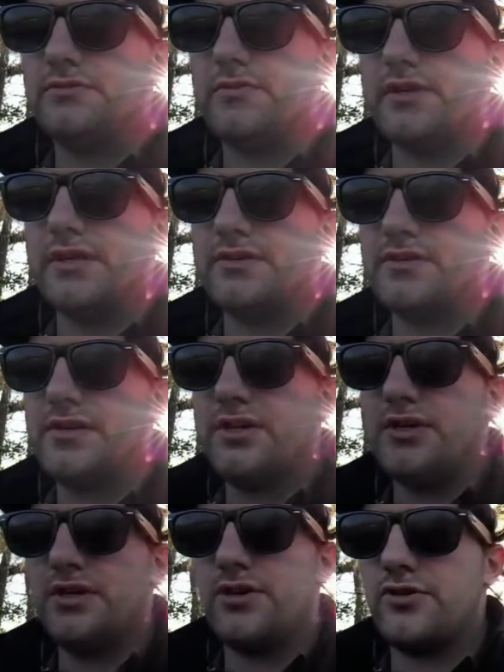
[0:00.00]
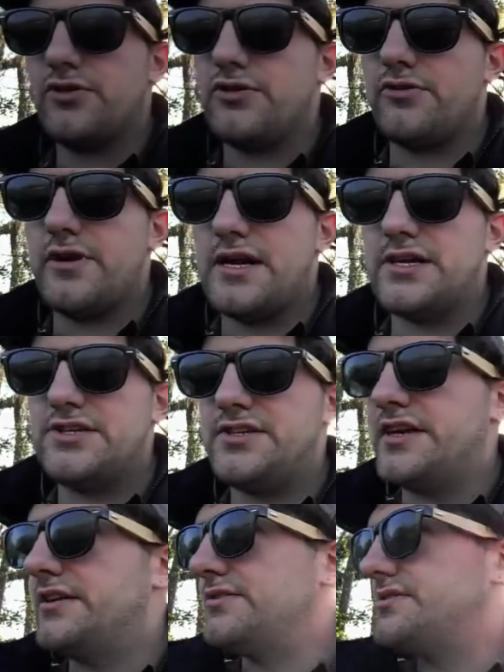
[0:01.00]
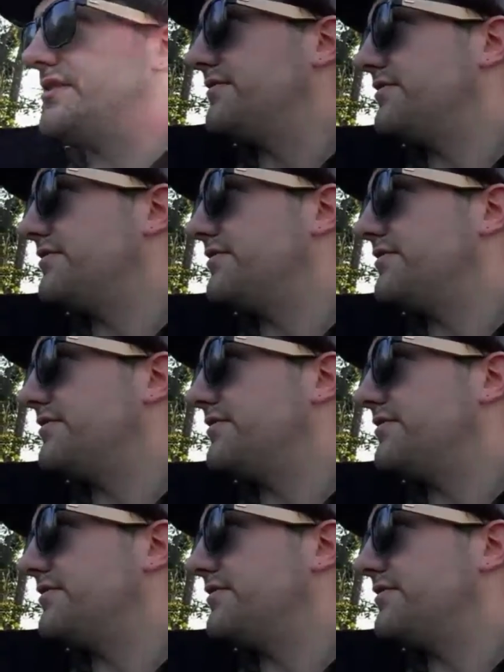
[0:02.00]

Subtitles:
what else? Go to garage sales.